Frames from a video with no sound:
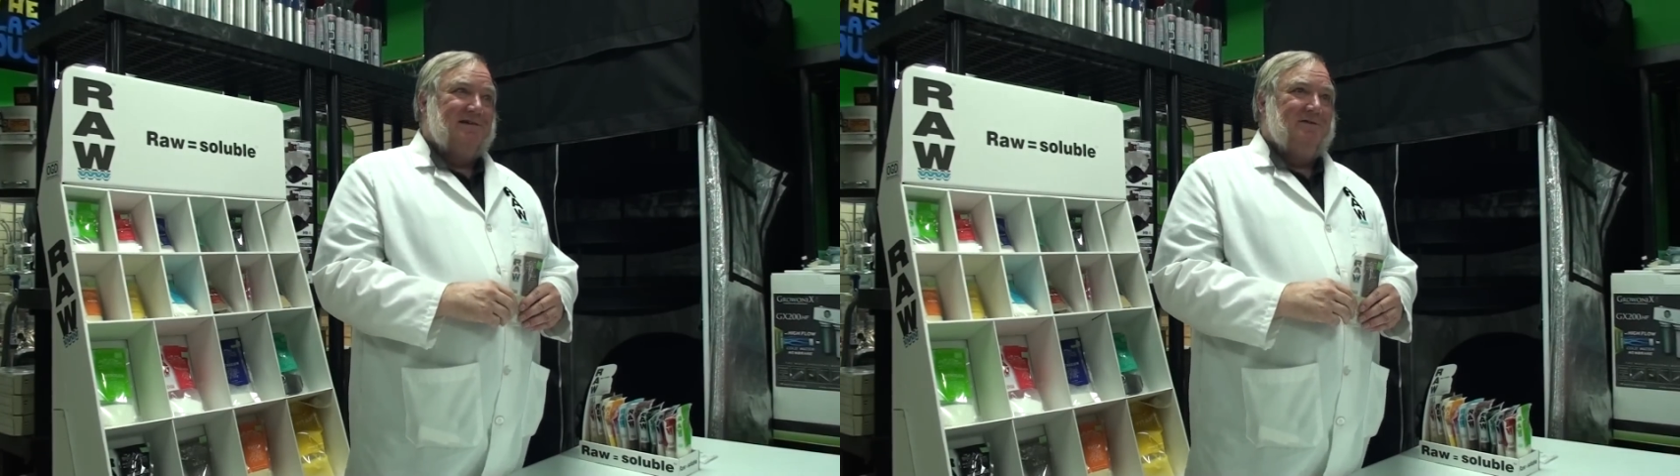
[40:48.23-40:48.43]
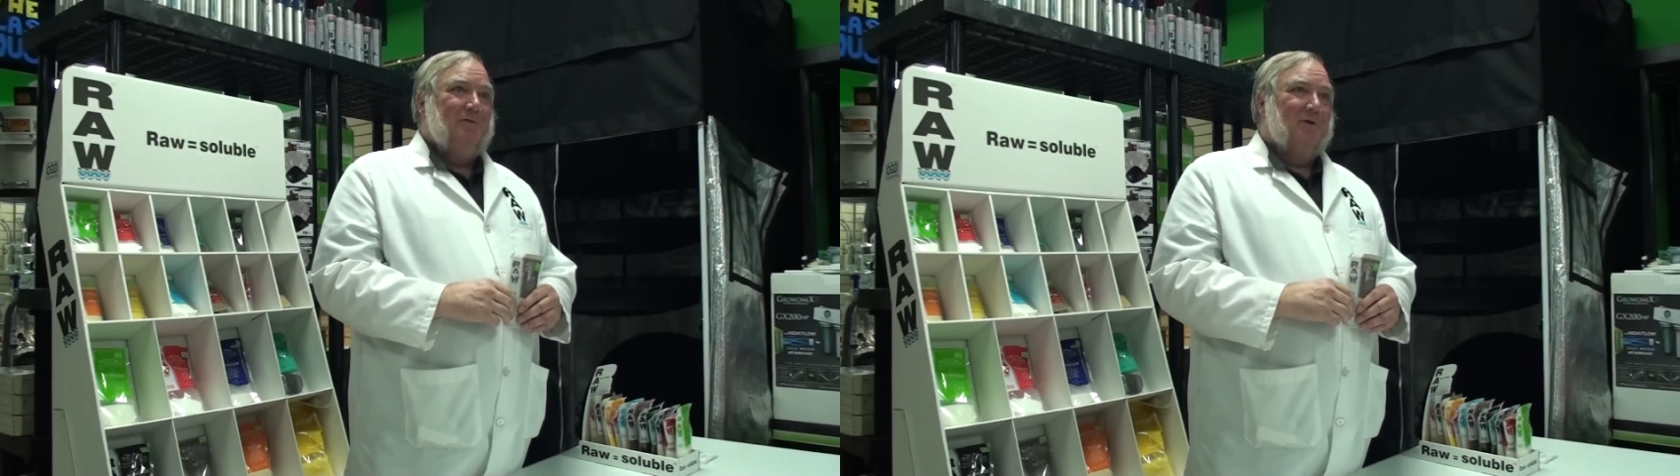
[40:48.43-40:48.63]

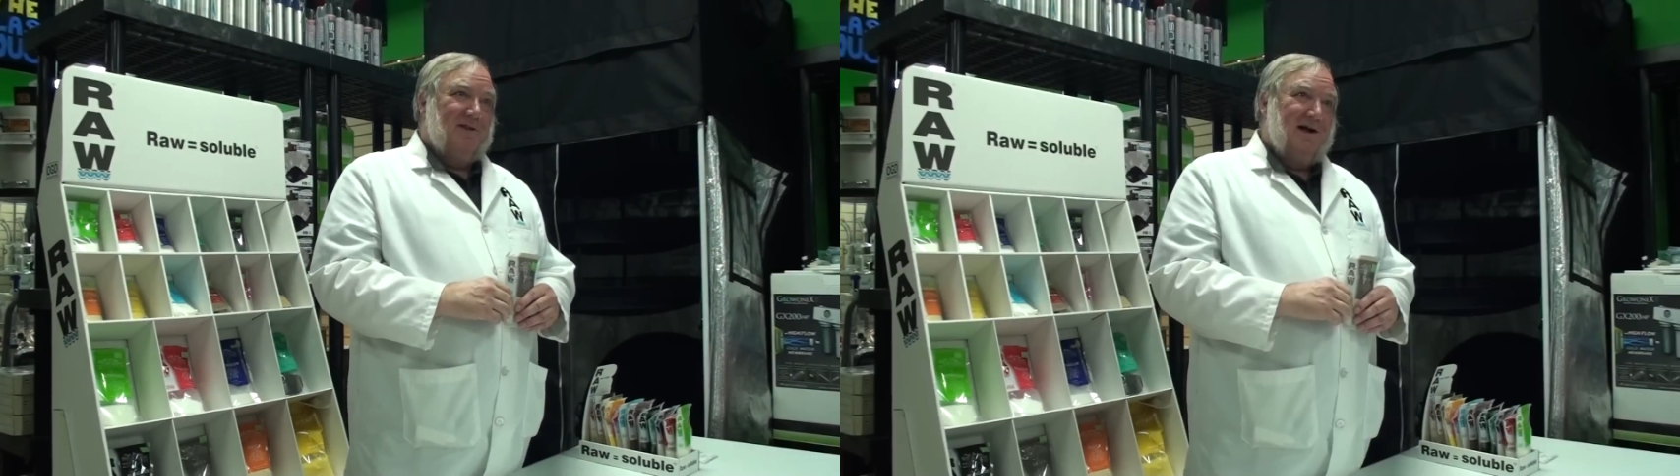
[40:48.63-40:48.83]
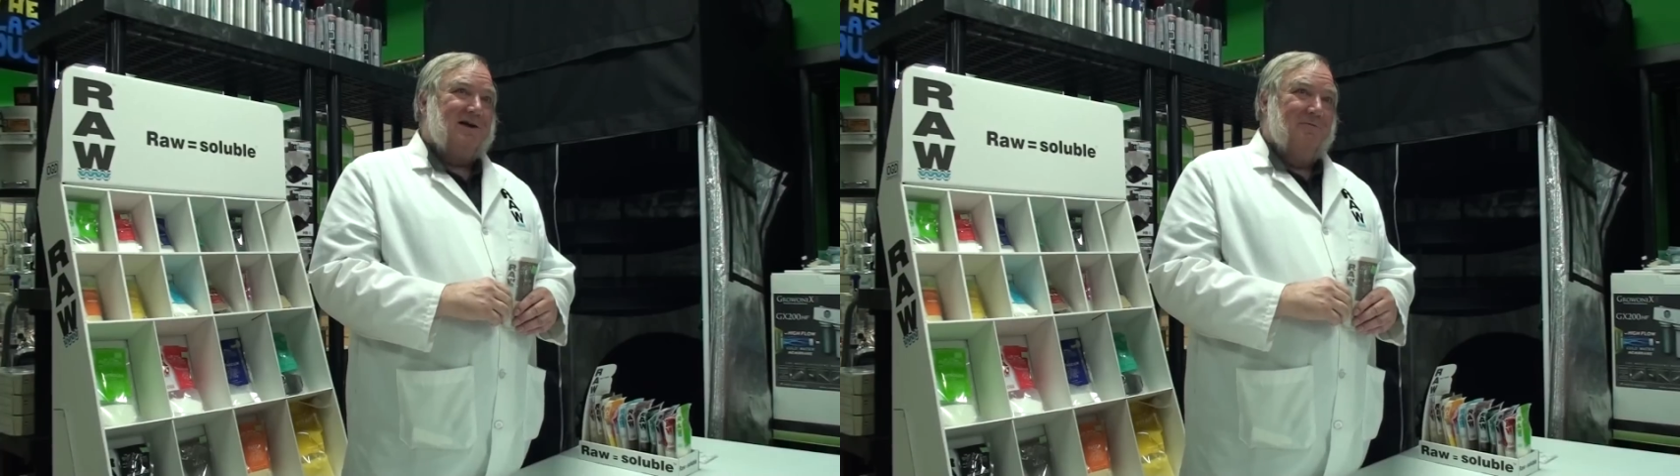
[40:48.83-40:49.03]
you will
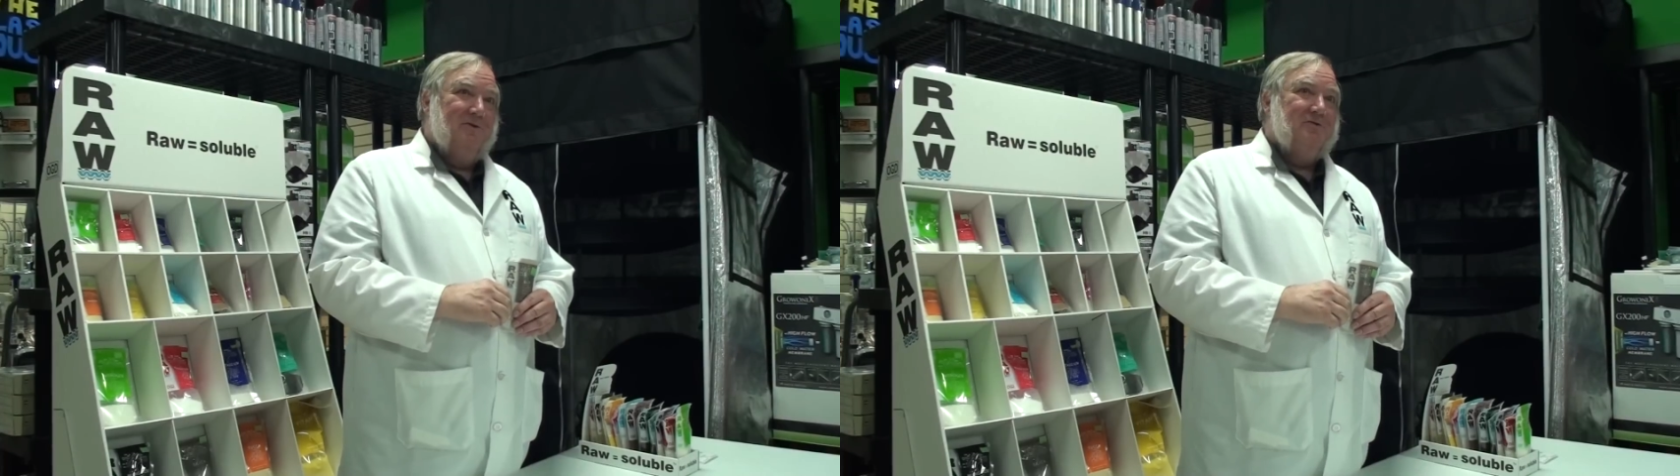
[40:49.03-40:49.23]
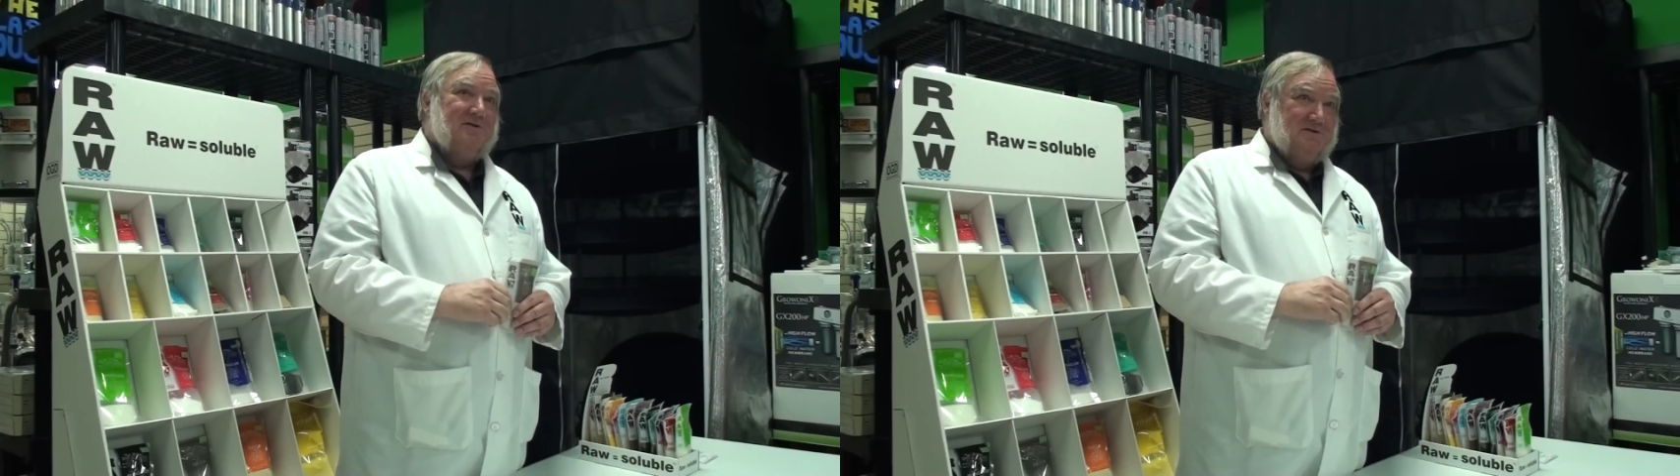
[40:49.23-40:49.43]
lock up
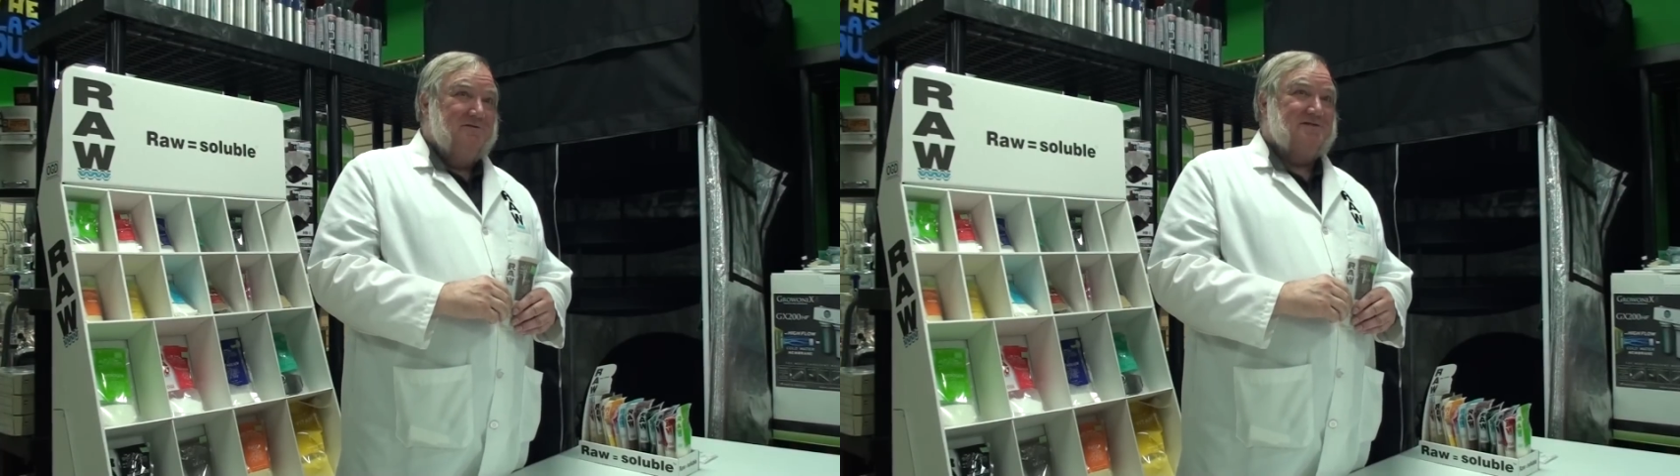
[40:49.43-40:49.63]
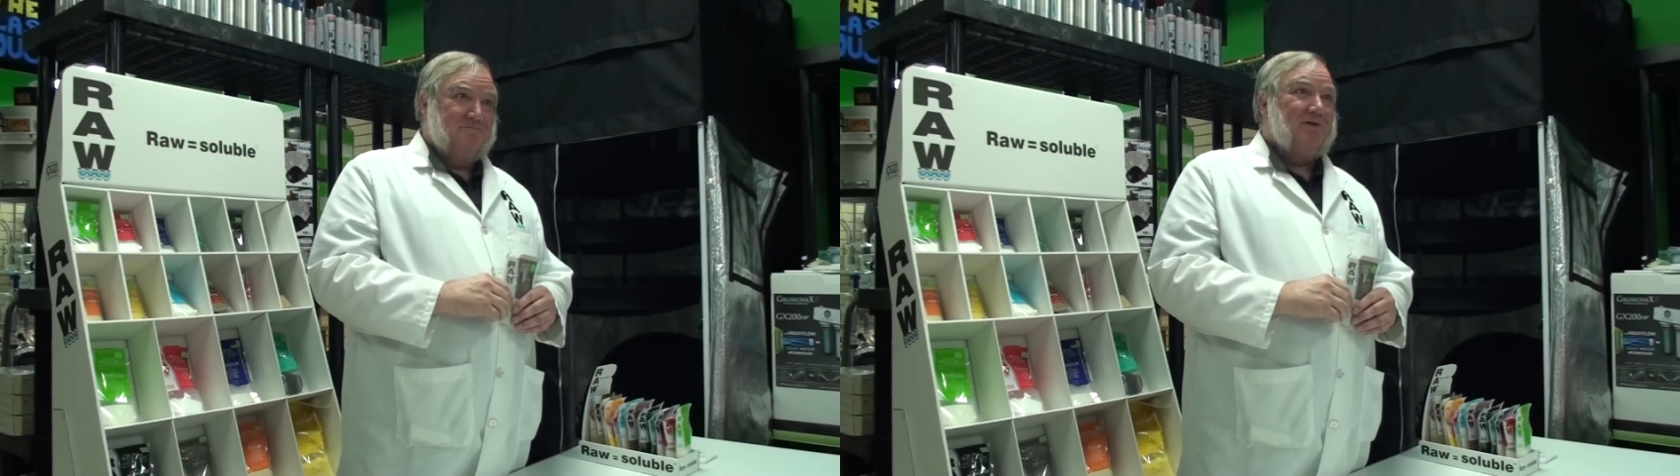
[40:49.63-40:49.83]
nutrients.
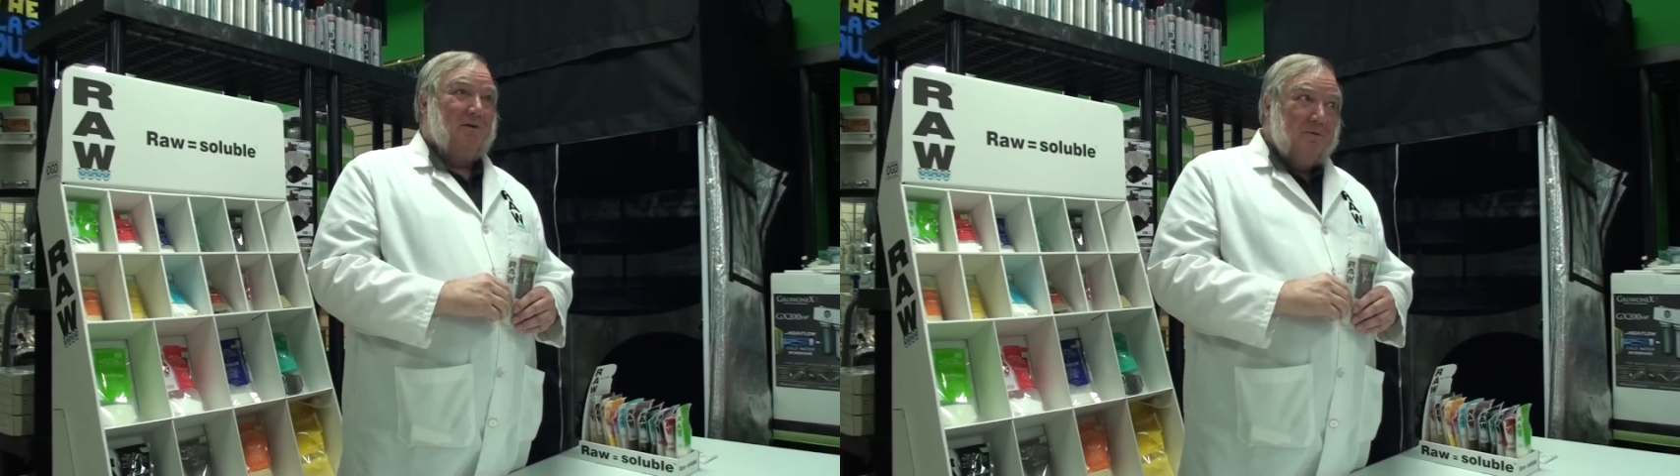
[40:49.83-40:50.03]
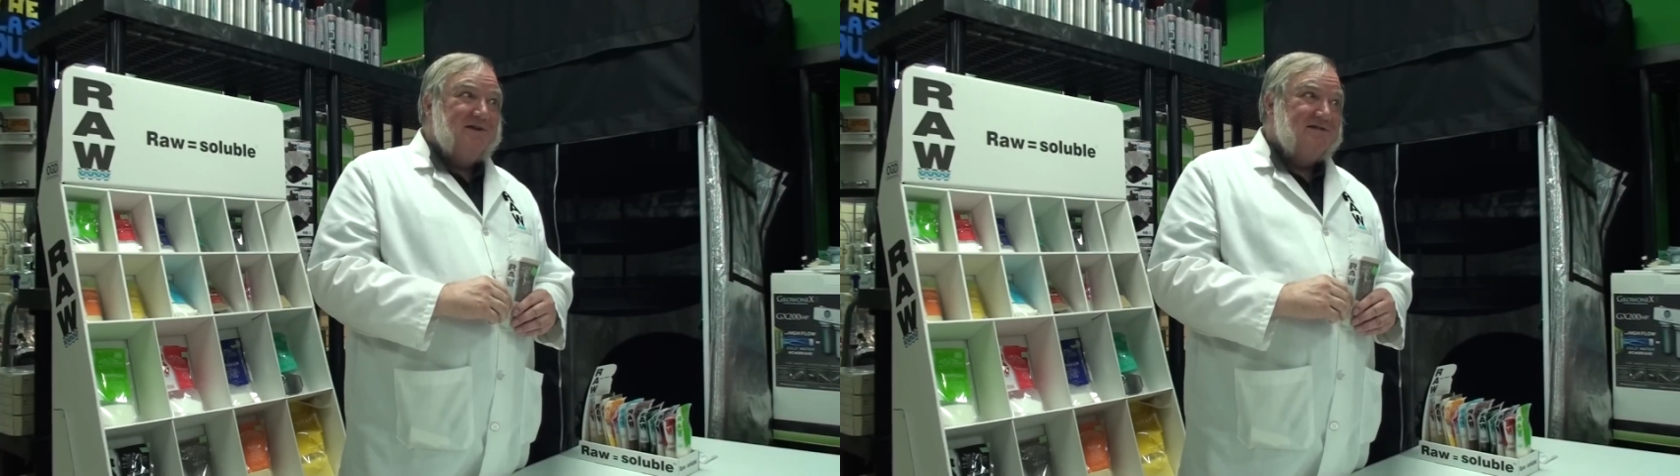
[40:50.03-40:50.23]
You've
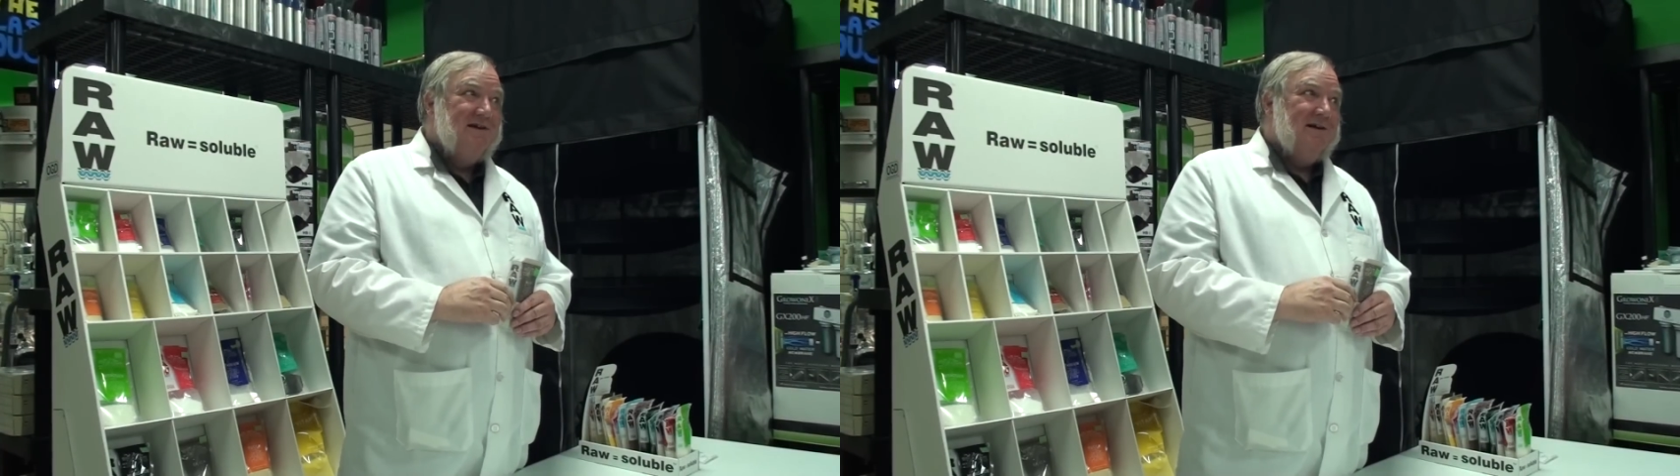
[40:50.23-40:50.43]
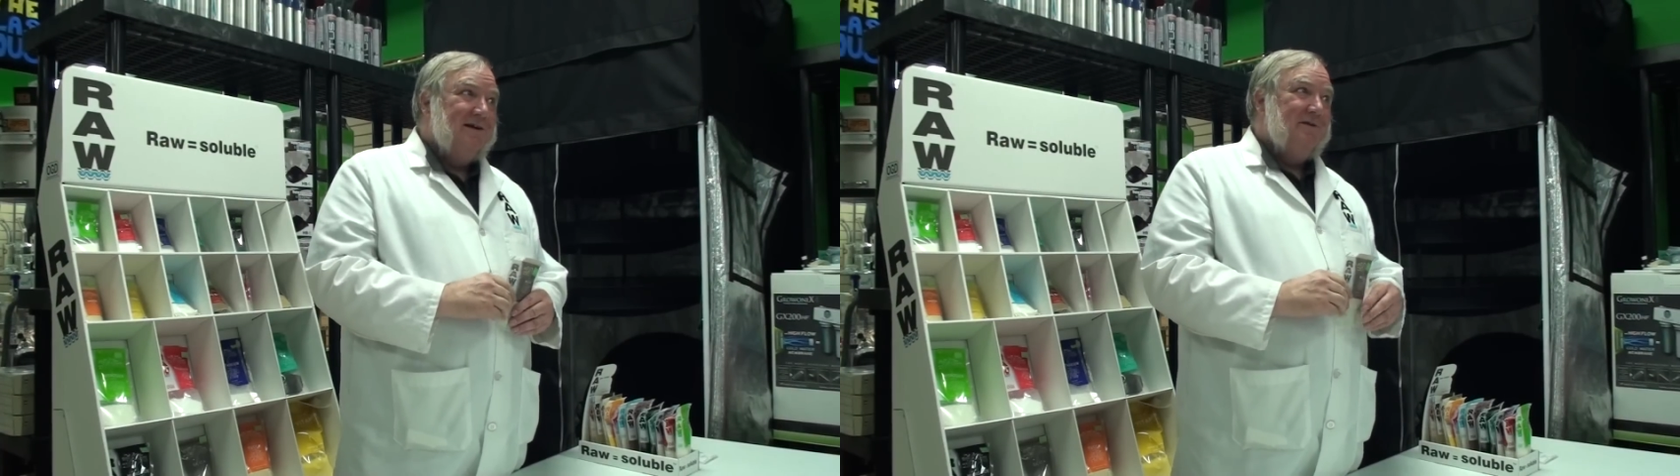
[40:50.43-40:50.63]
probably seen it.